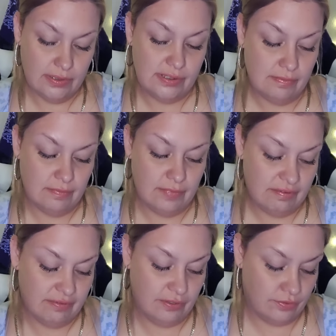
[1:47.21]
Someone
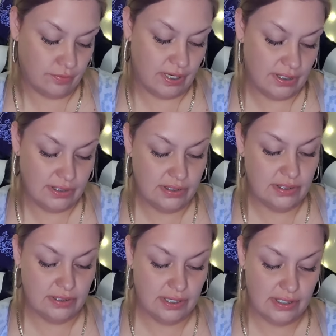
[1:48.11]
may feel
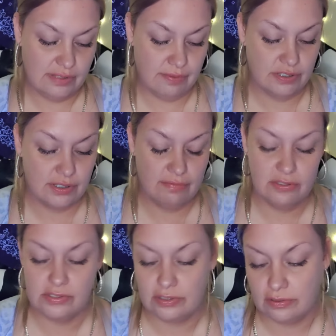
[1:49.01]
threatened, okay, especially if
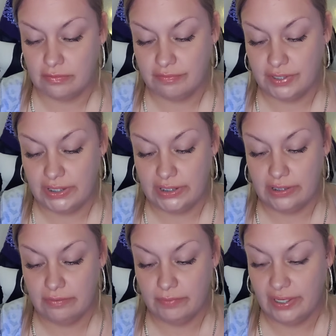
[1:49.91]
there's a girl fight
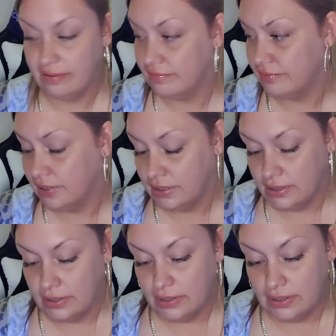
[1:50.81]
here. We have
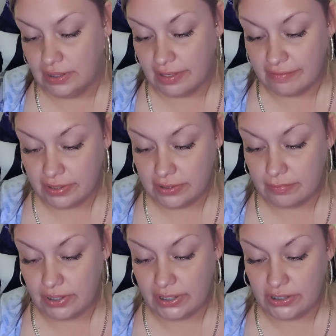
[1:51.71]
love on the
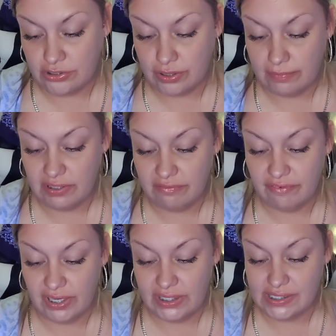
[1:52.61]
brain, dreaming,
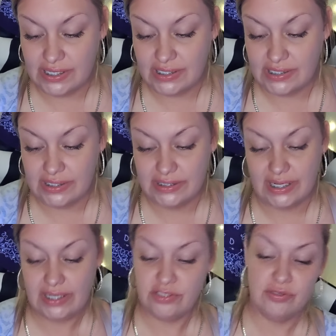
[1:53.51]
fantasizing,
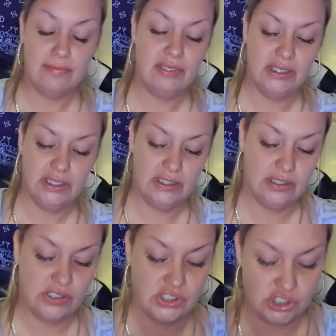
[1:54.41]
daydreaming, and
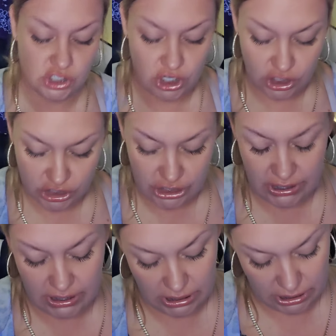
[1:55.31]

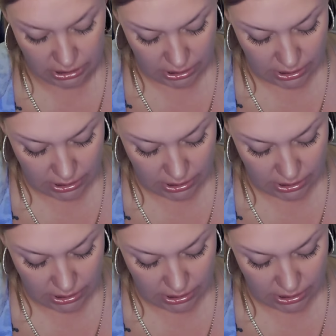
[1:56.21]
nostalgic.